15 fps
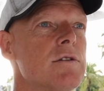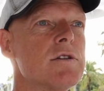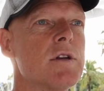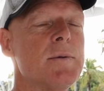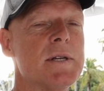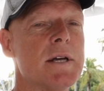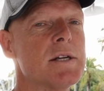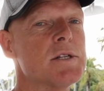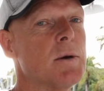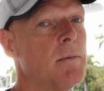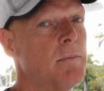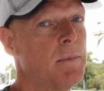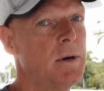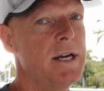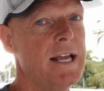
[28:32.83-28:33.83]
Scuba tanks are
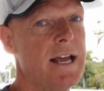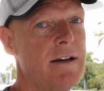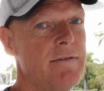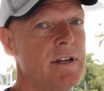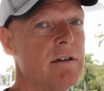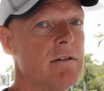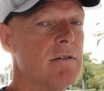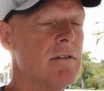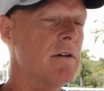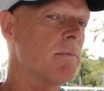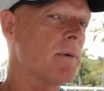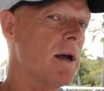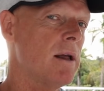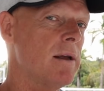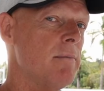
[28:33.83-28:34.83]
pretty heavy. They're
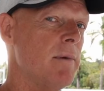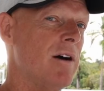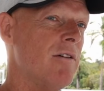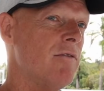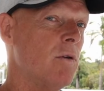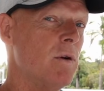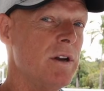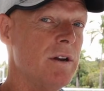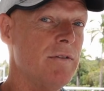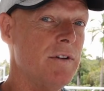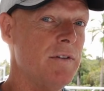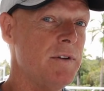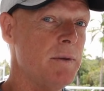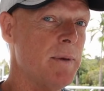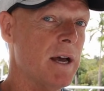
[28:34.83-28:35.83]
probably about 40 to
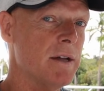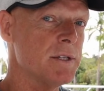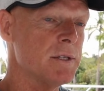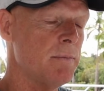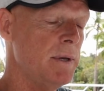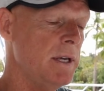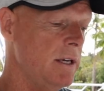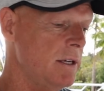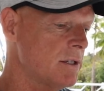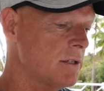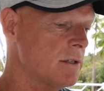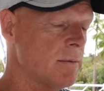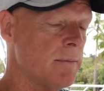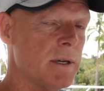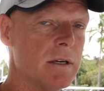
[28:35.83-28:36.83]
50 pounds a piece,
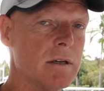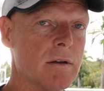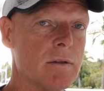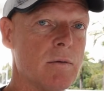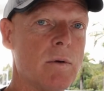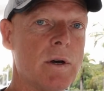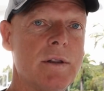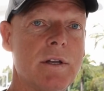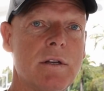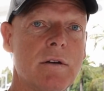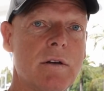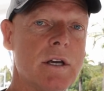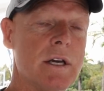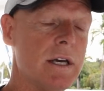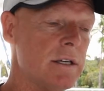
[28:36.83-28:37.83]
depending on the one that you
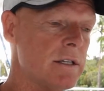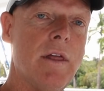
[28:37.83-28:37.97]
get.